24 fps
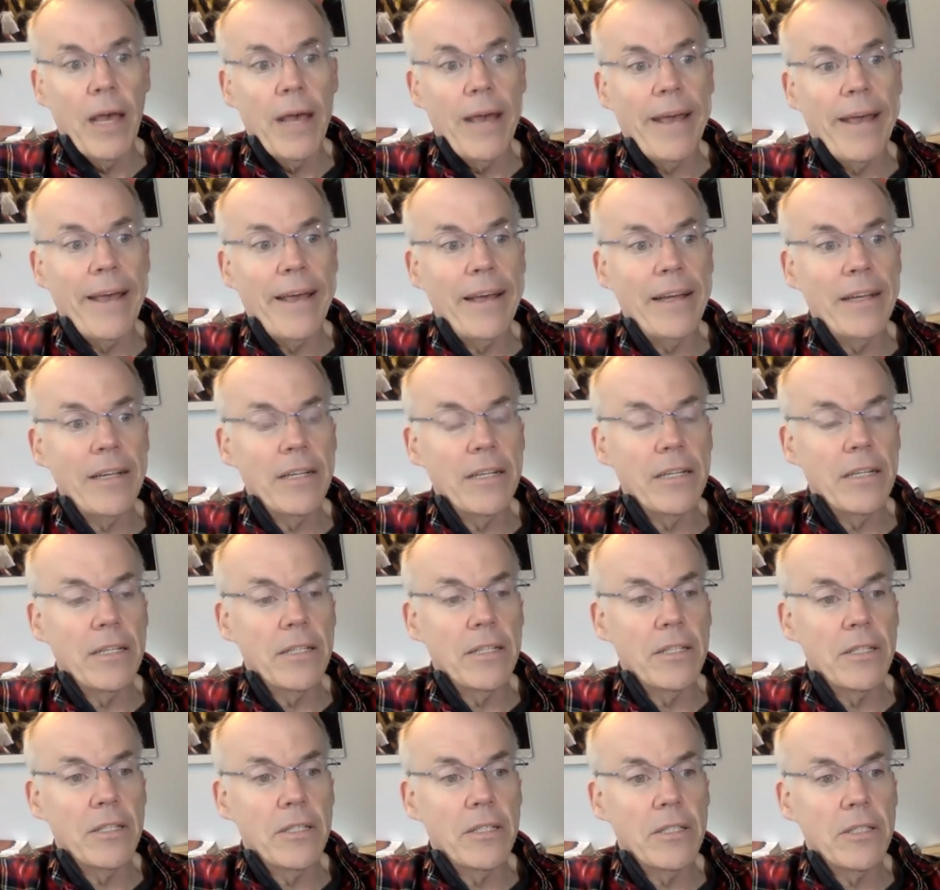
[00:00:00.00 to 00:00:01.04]
And
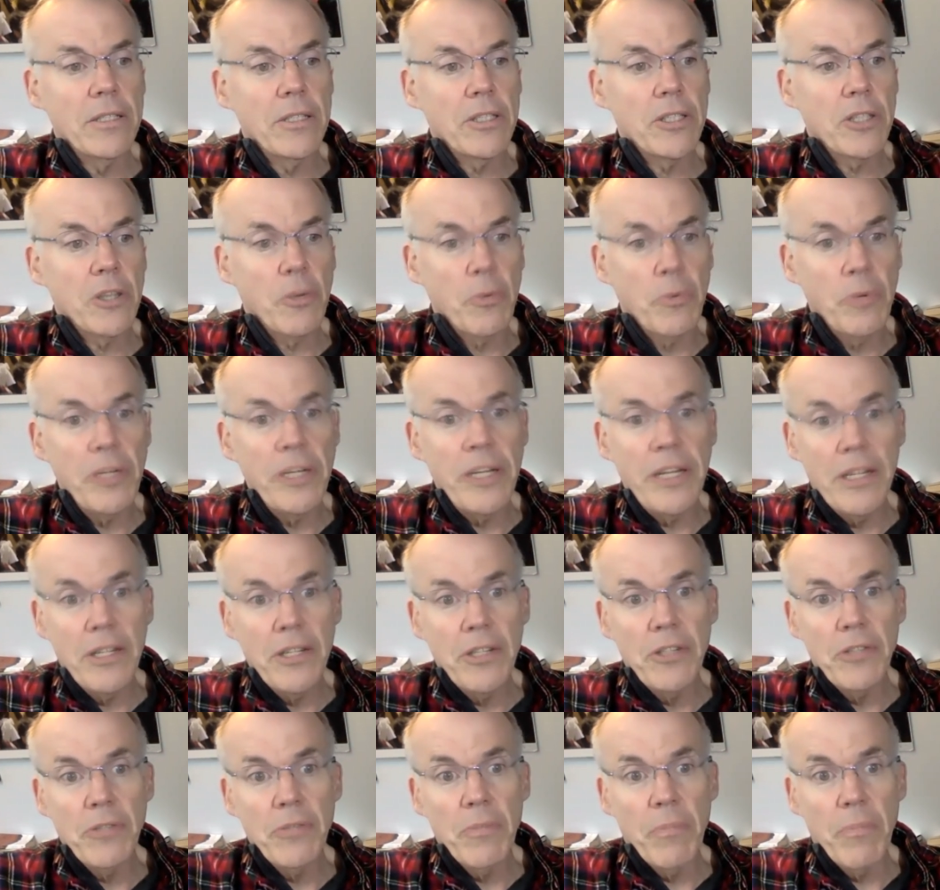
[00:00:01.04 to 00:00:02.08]
so we need to
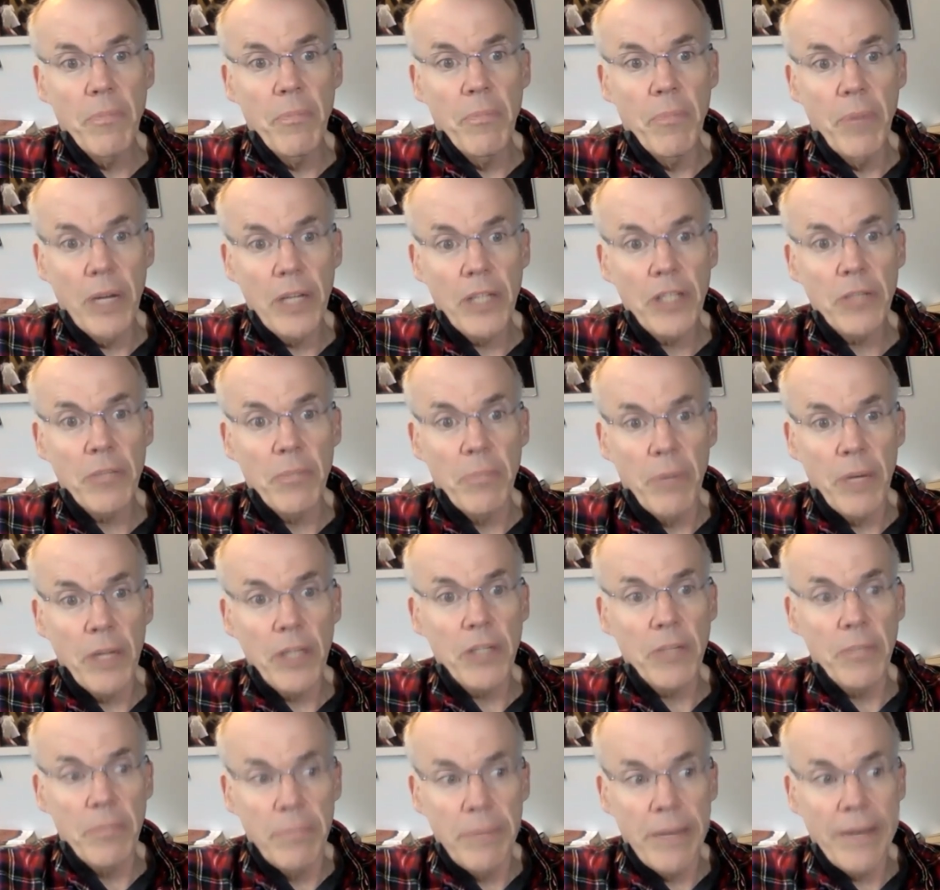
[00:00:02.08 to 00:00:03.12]
do much,
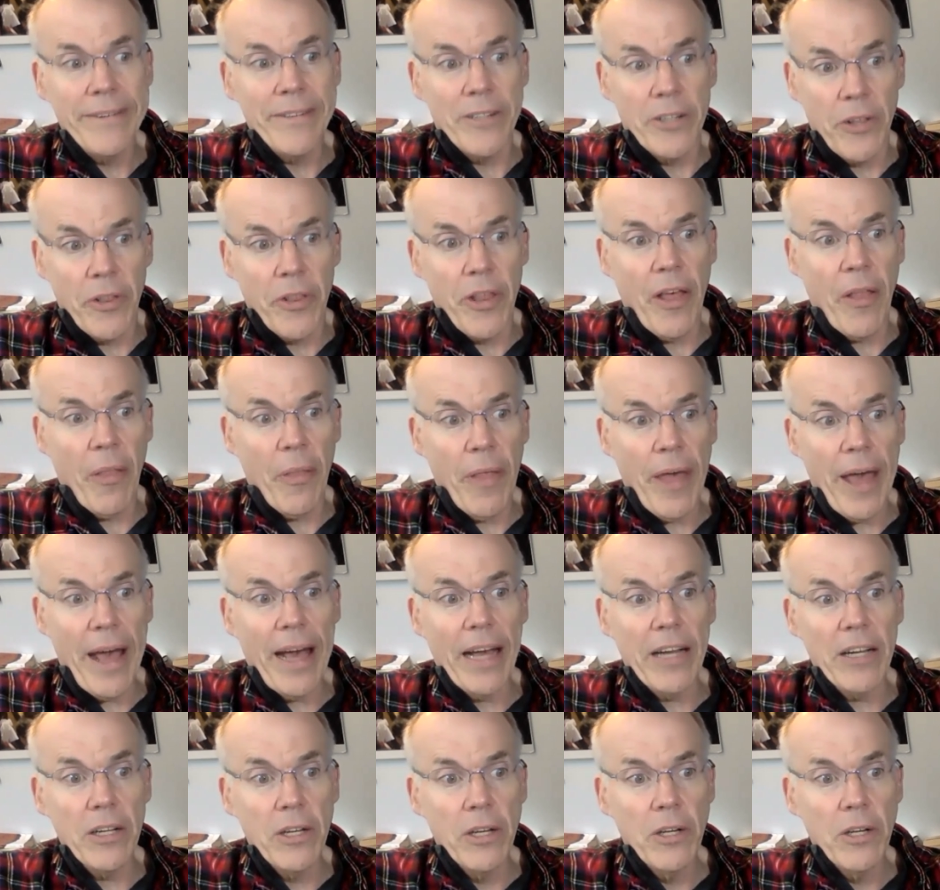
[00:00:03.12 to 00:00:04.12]
much better than that.